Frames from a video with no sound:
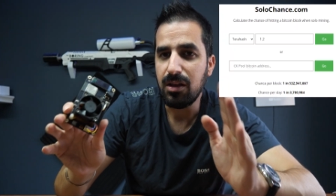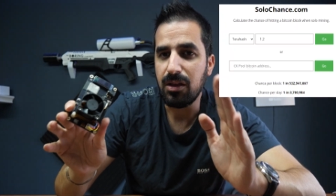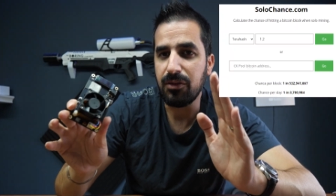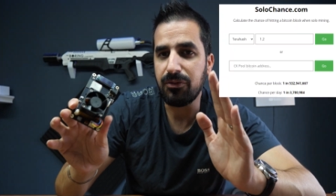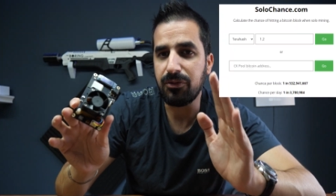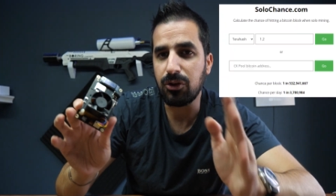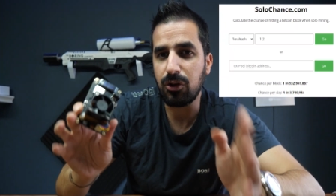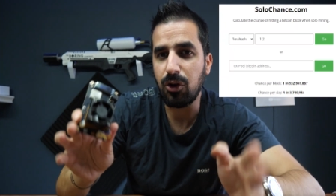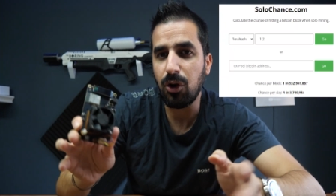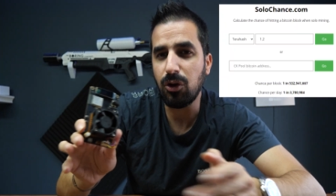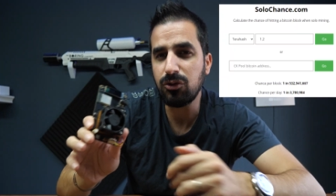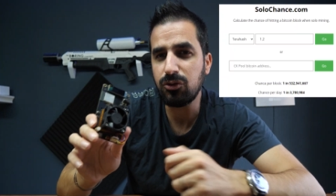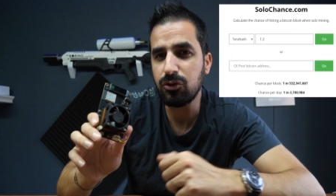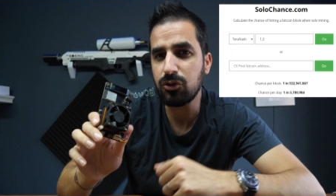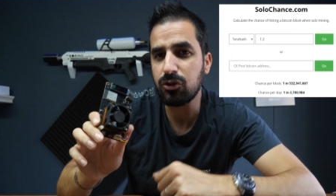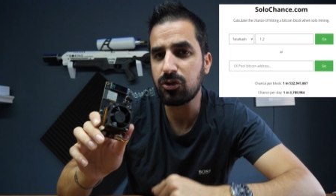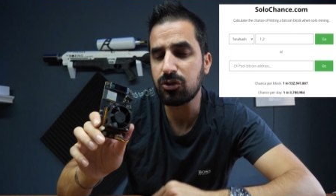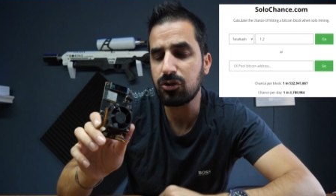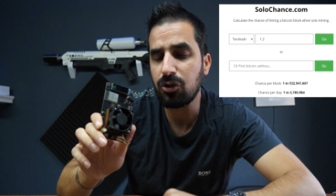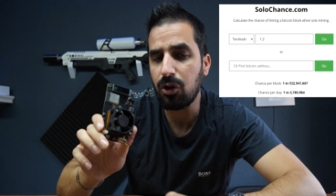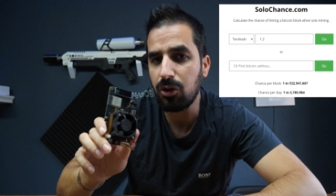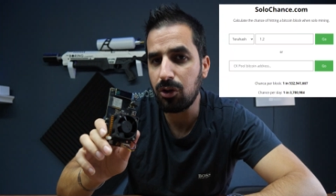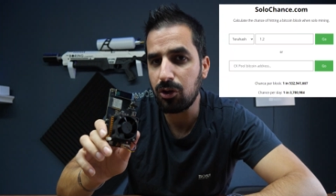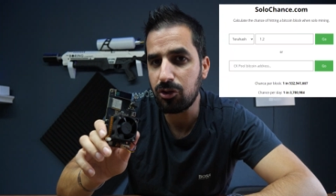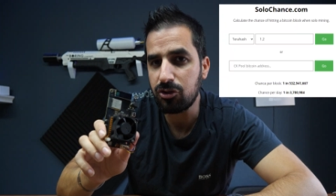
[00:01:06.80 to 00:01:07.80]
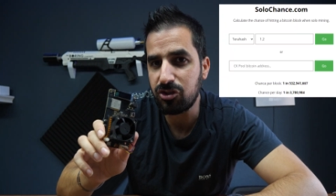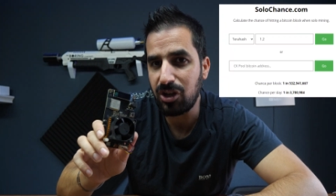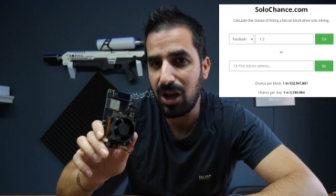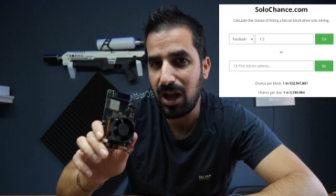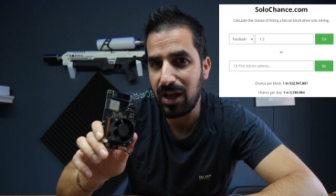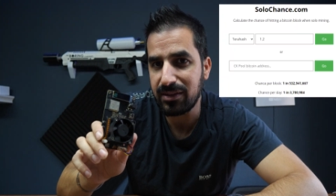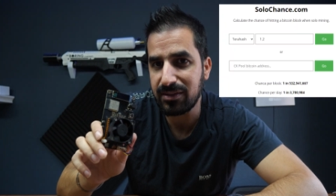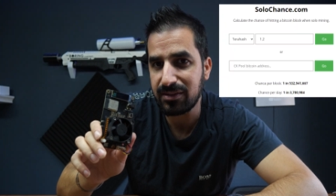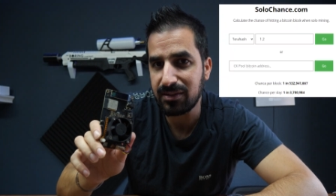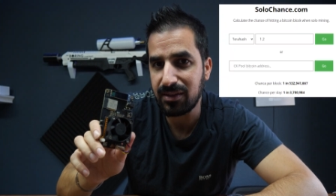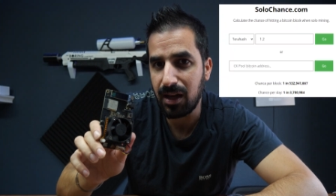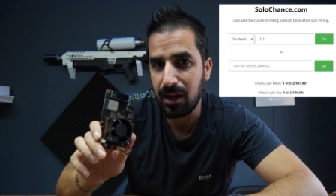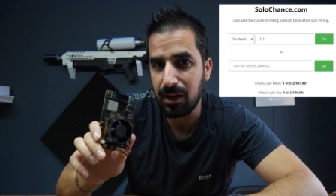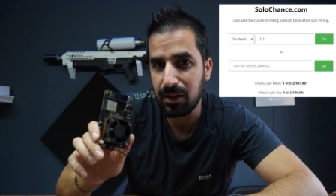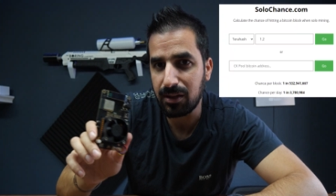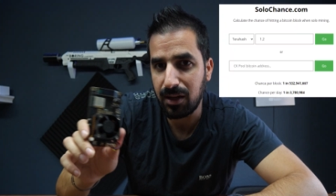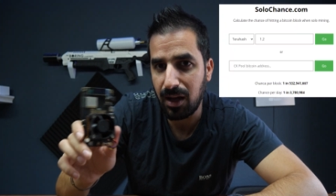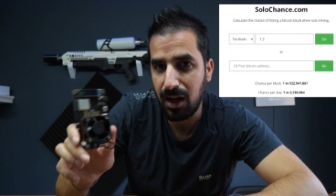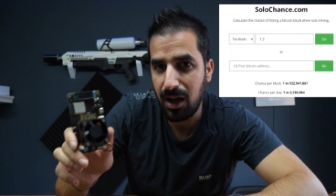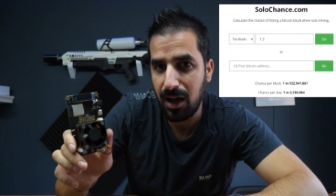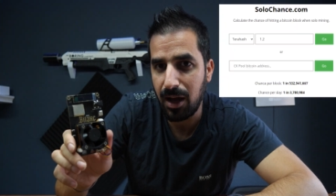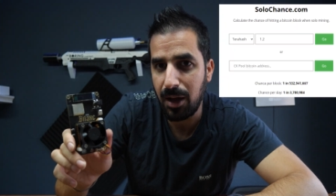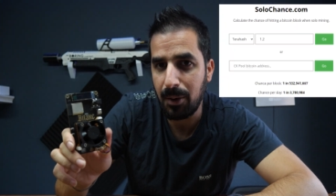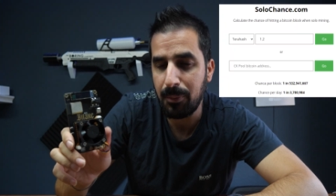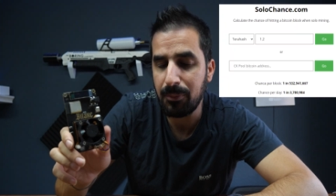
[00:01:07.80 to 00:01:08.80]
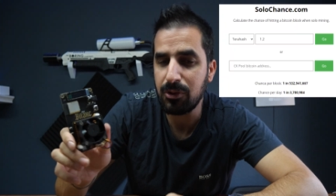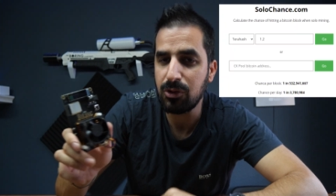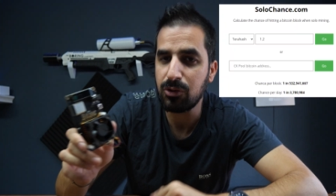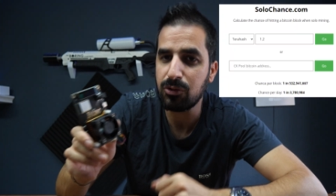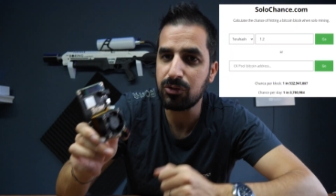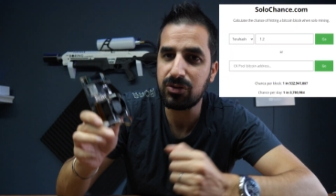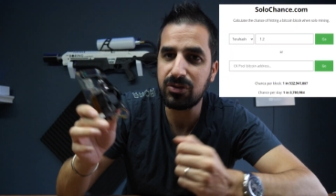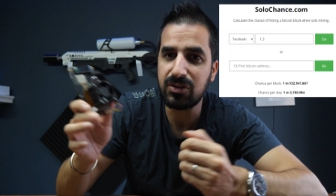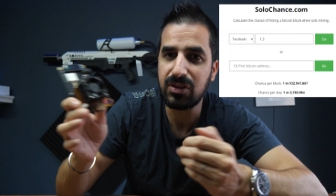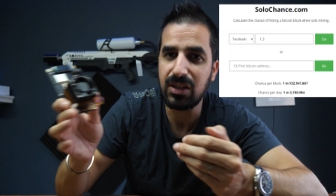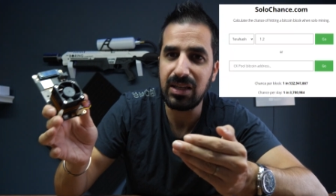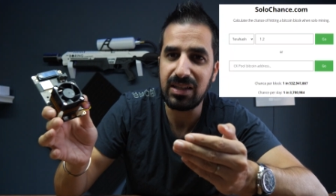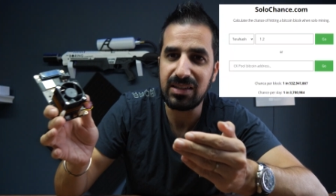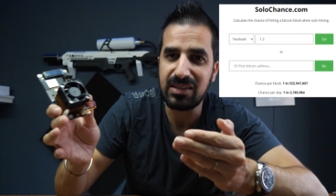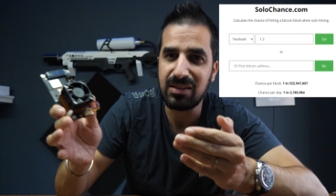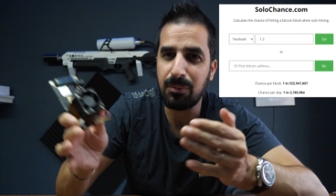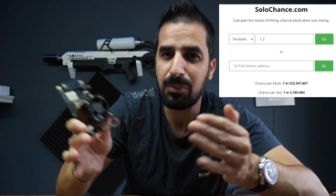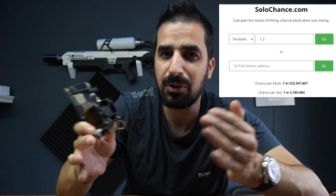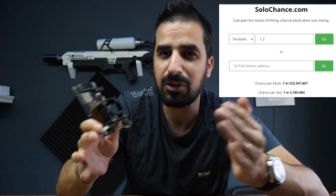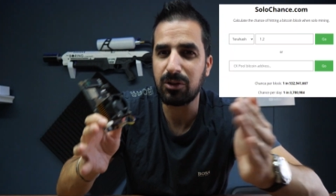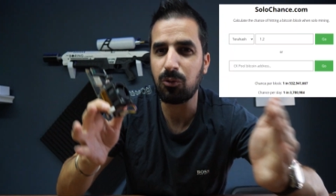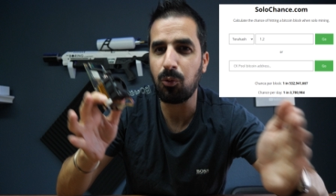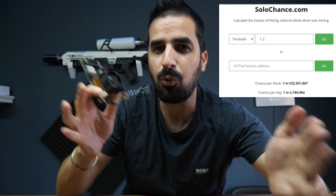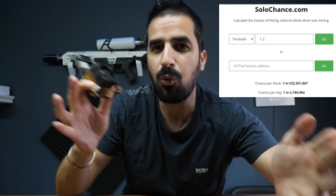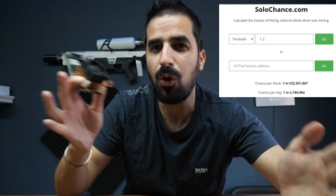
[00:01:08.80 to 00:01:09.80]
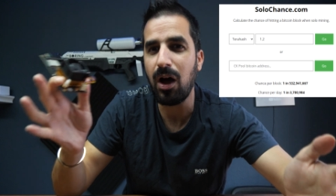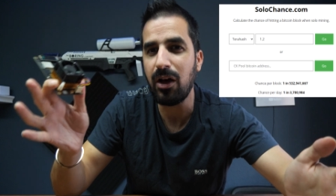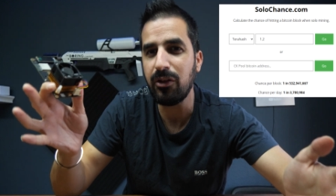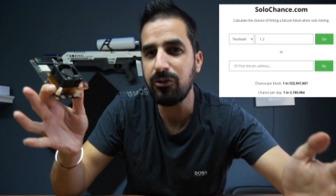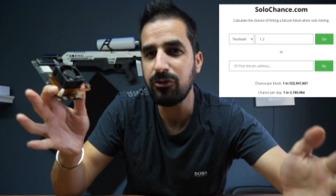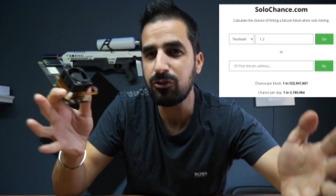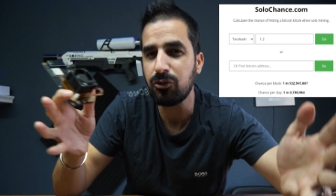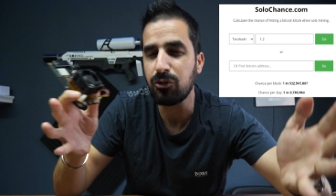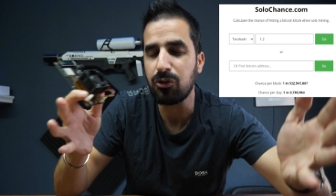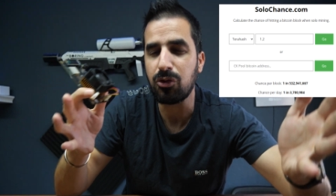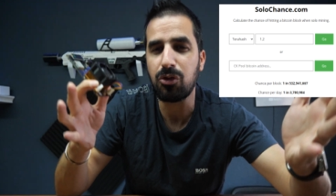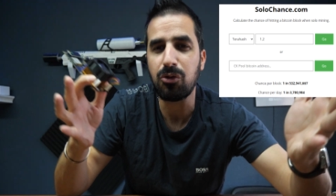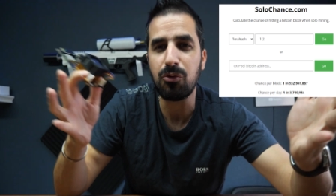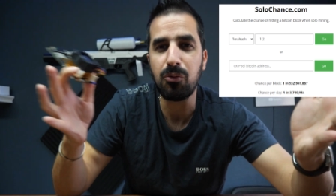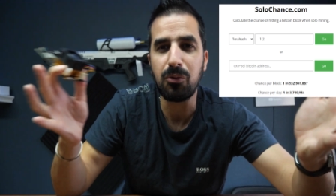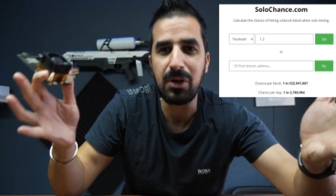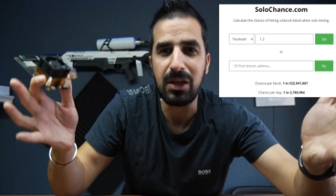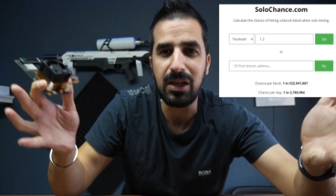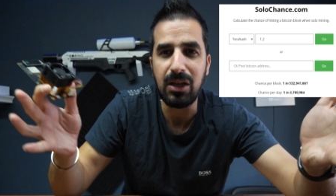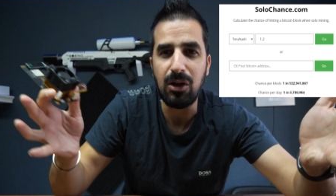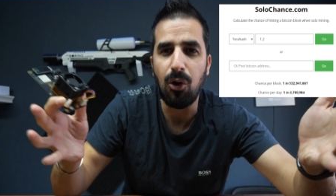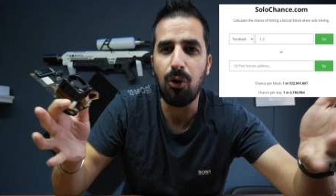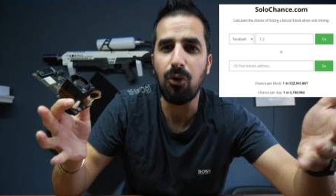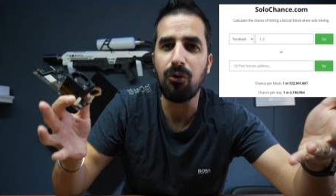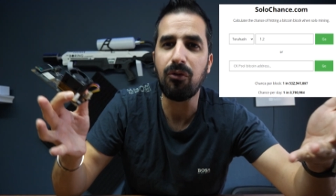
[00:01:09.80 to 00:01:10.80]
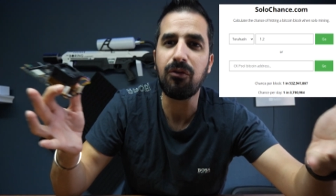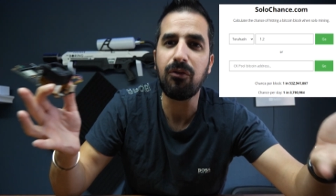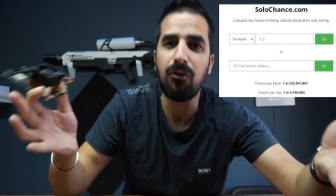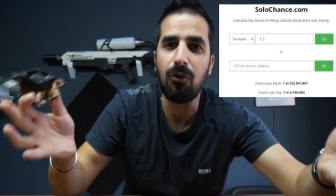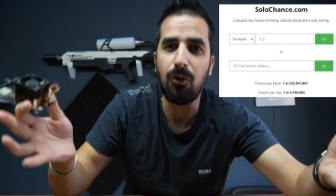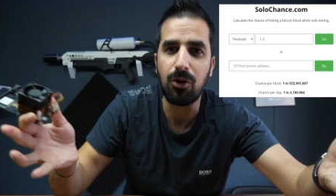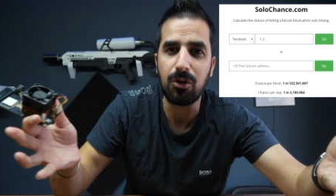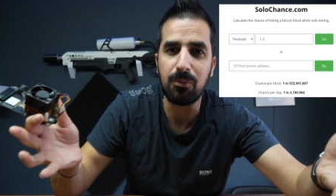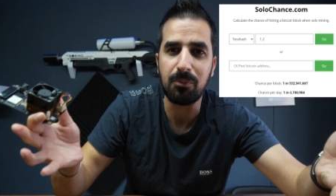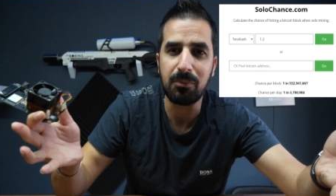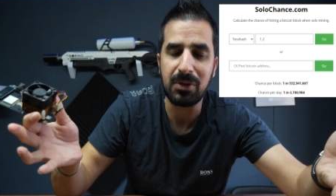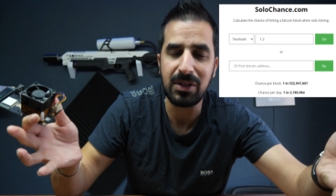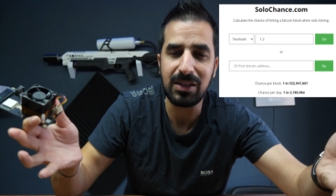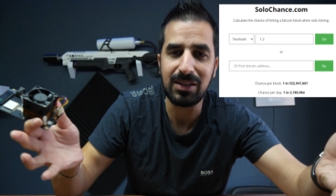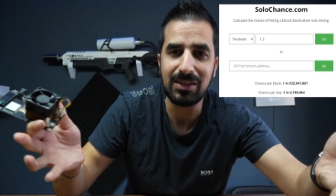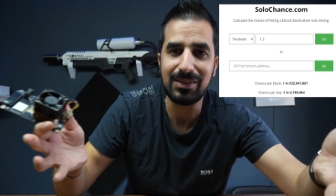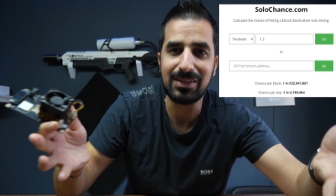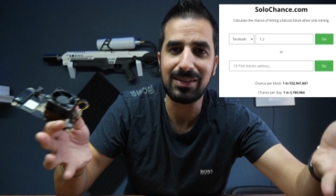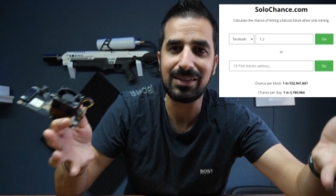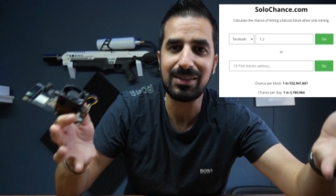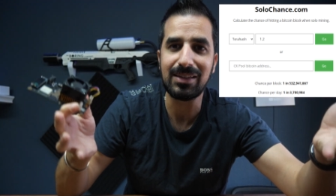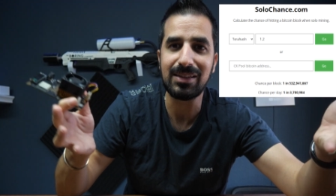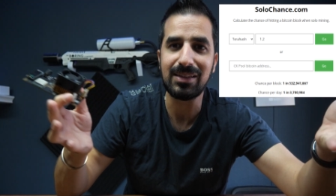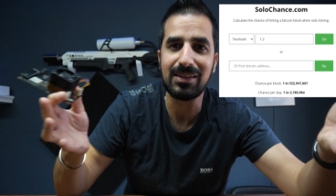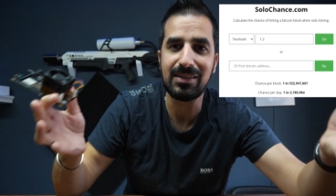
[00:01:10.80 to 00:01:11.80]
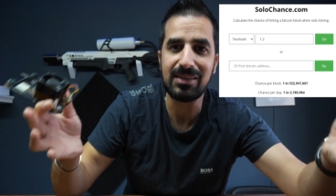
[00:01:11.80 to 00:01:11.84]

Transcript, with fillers: if you go to solochance.com, you see it's about one to three or four million a